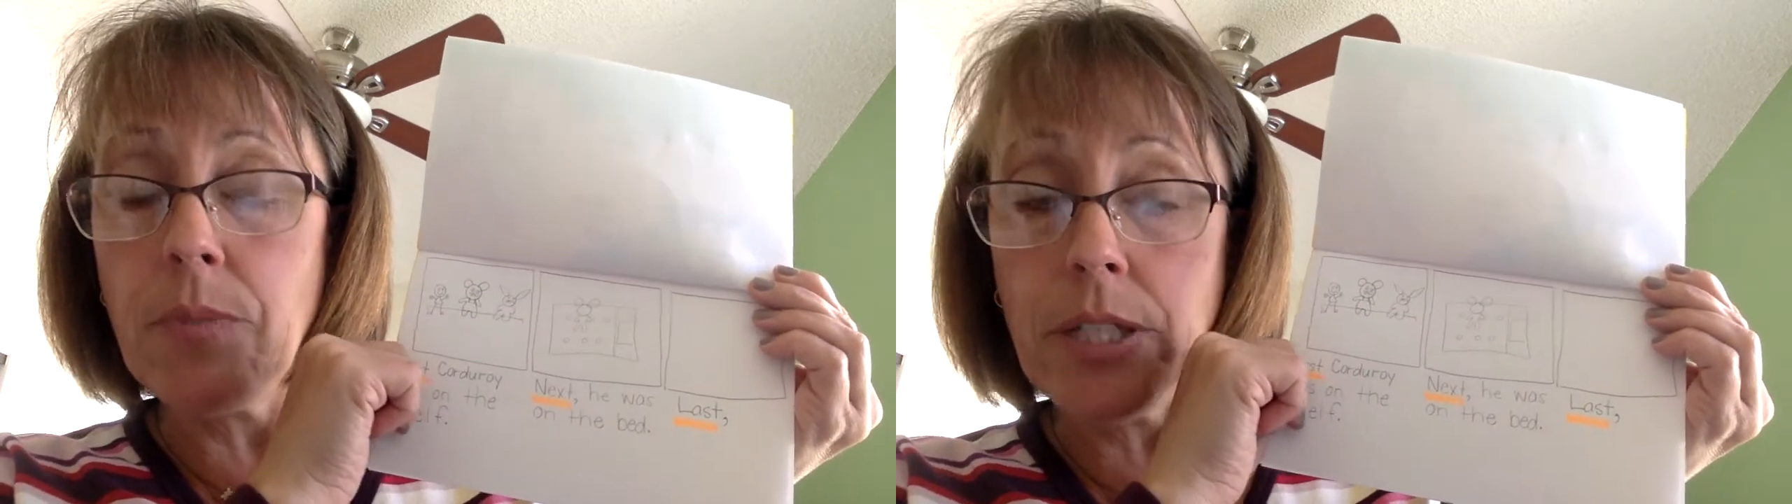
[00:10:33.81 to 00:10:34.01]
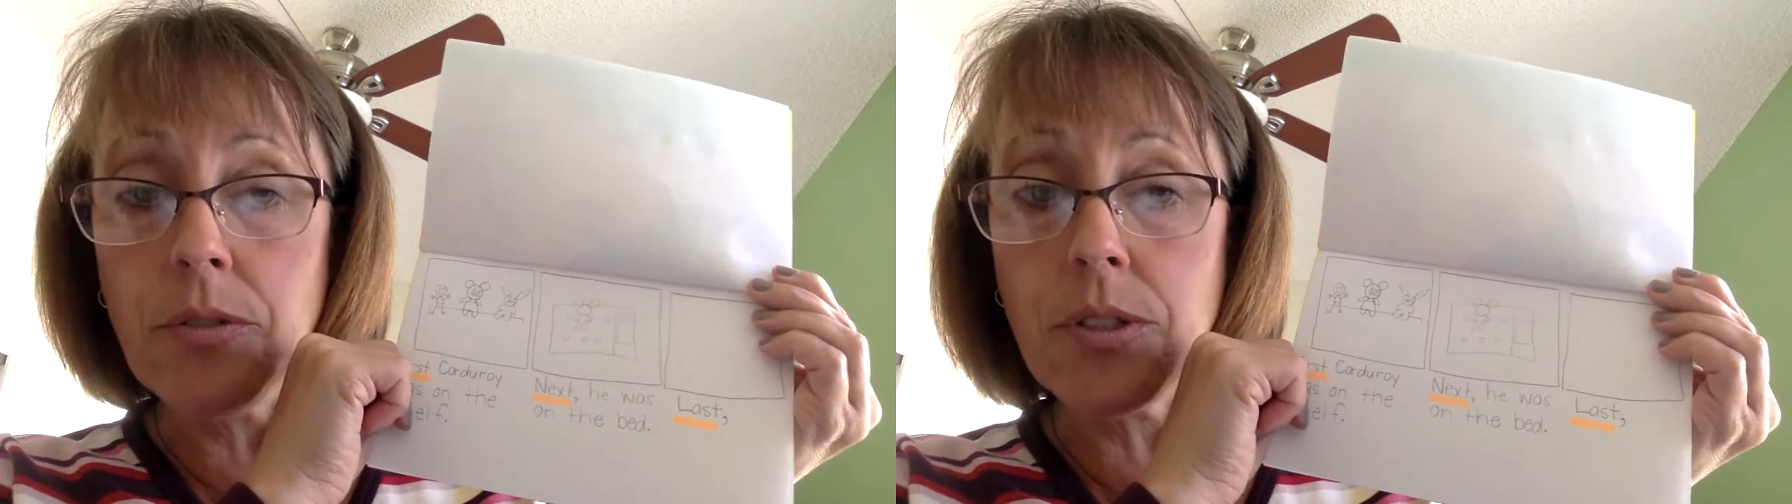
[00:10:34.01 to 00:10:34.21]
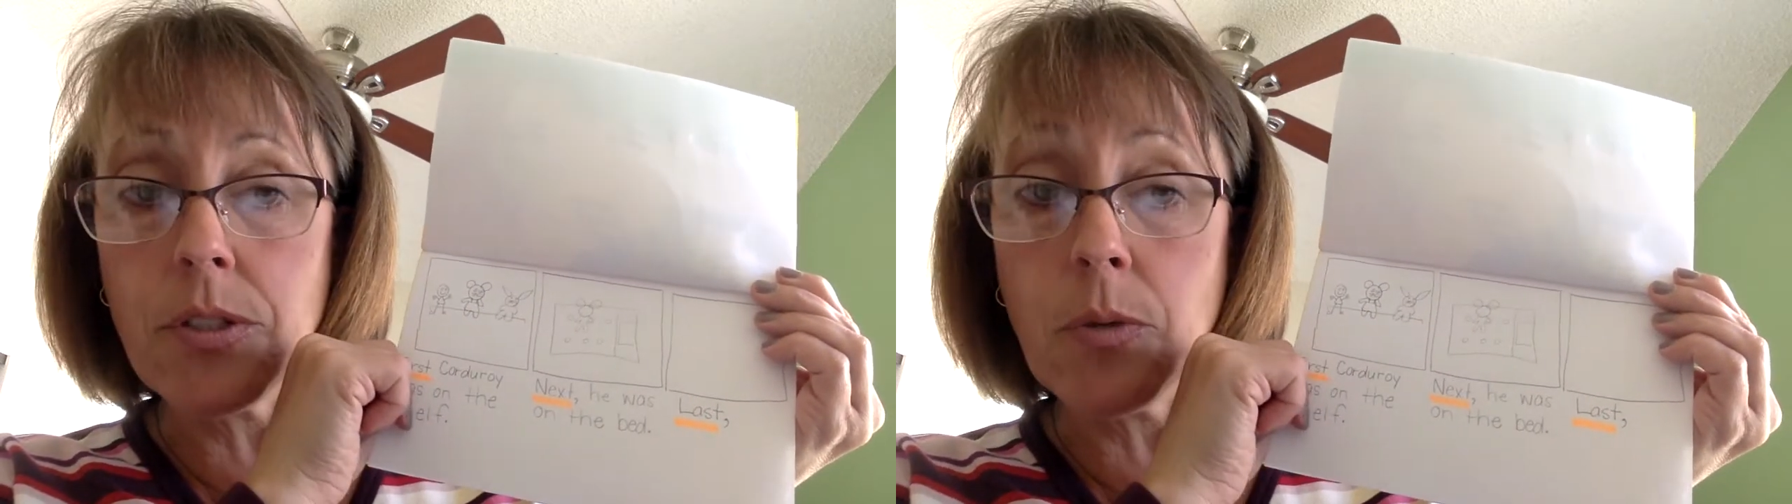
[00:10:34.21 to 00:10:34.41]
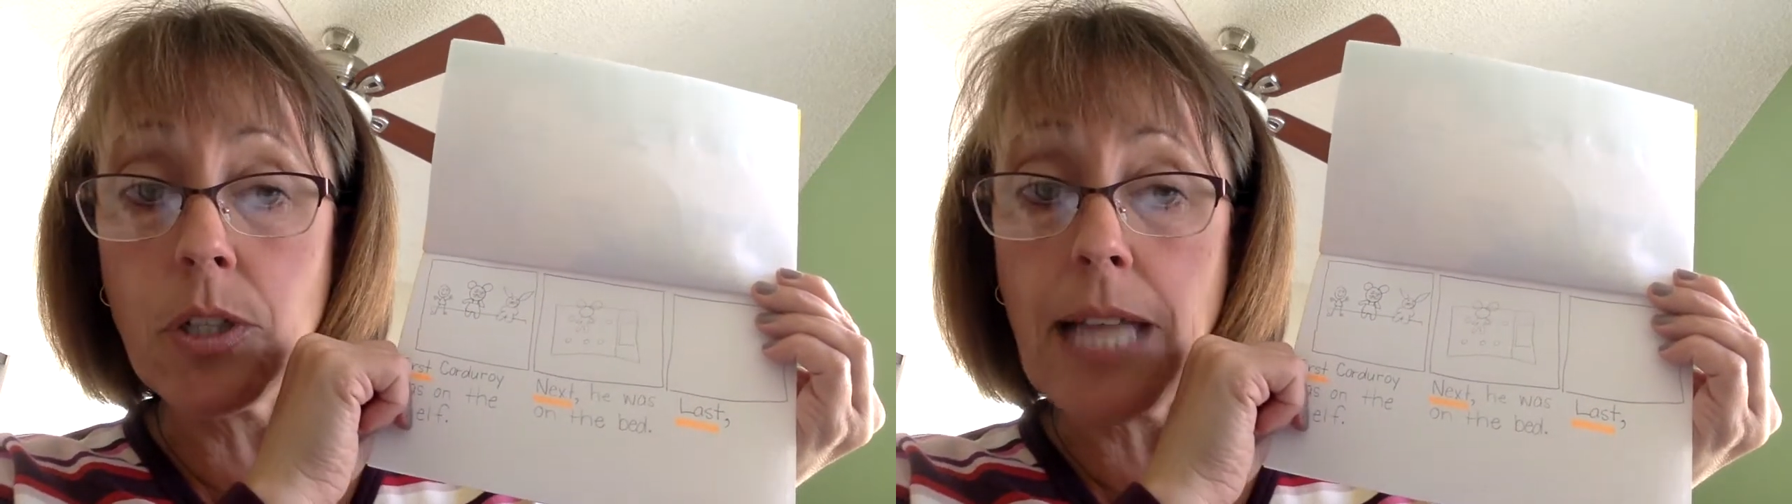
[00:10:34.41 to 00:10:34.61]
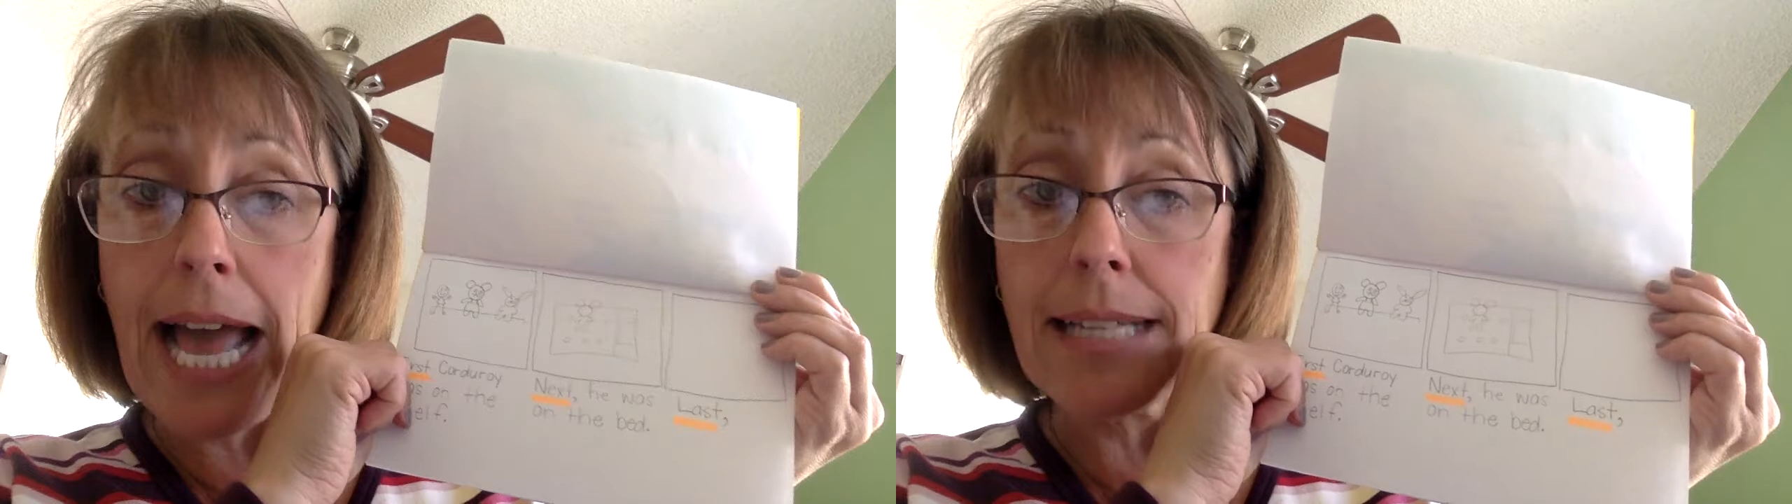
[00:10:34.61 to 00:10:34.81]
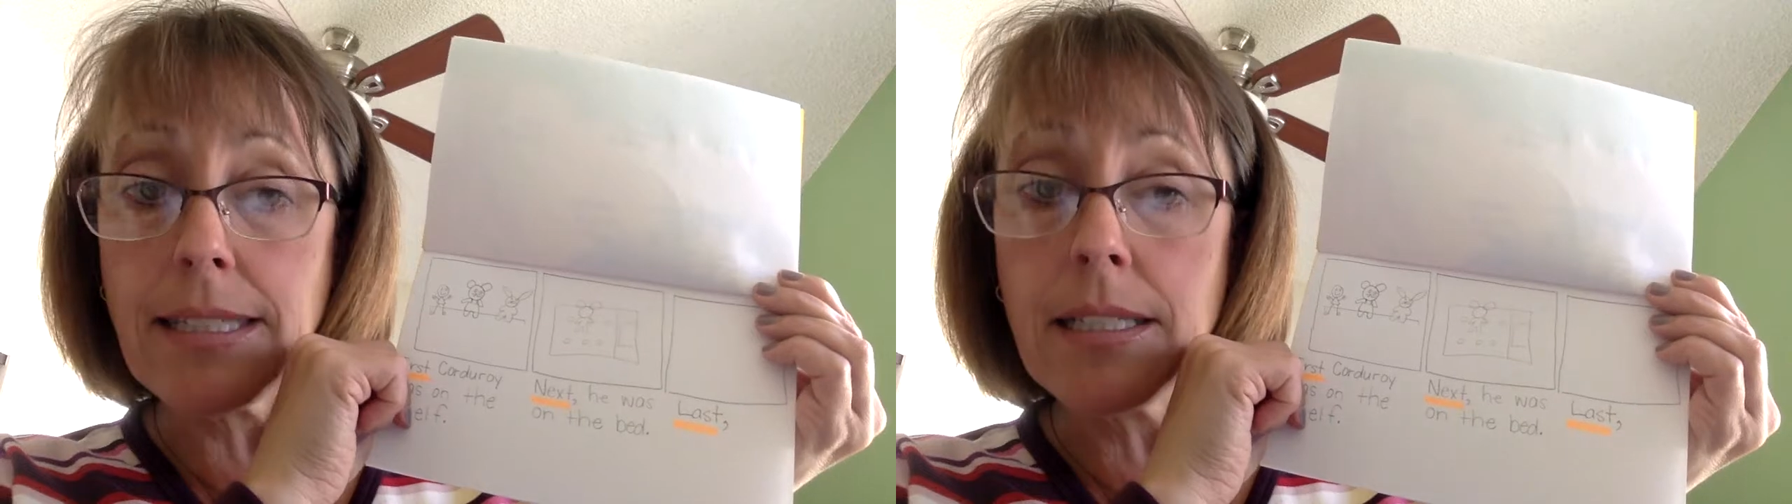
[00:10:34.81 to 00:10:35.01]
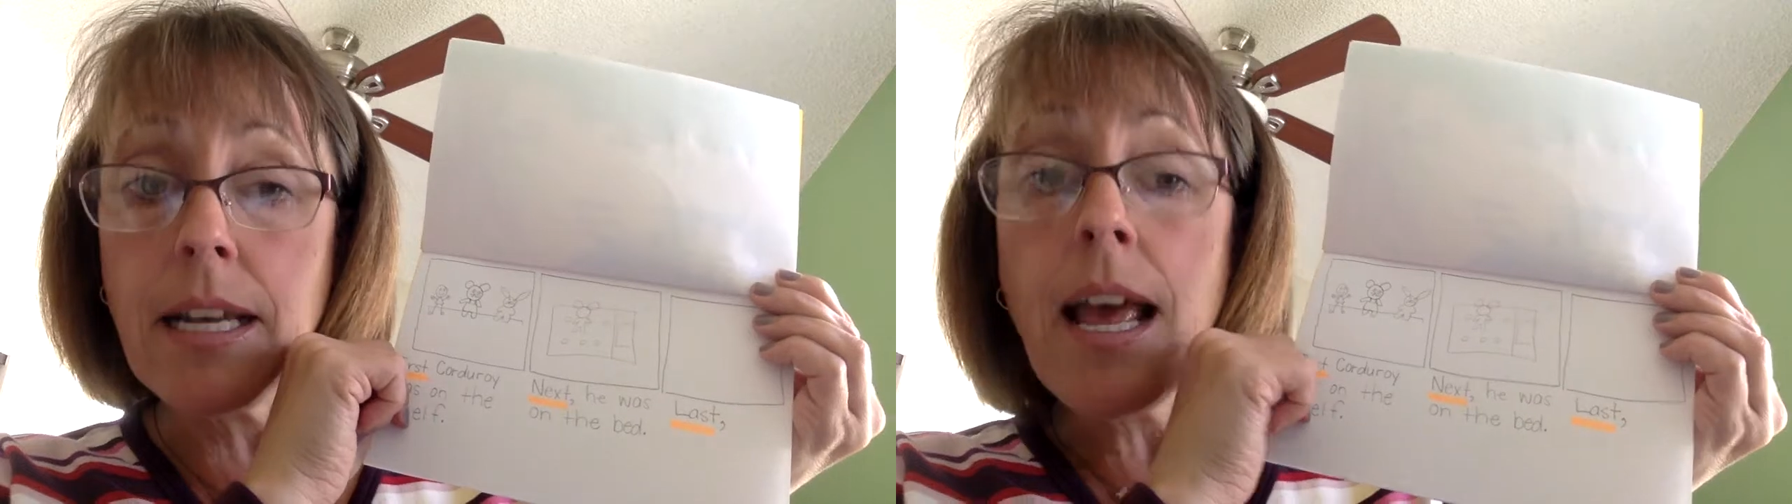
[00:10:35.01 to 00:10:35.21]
we use the word last.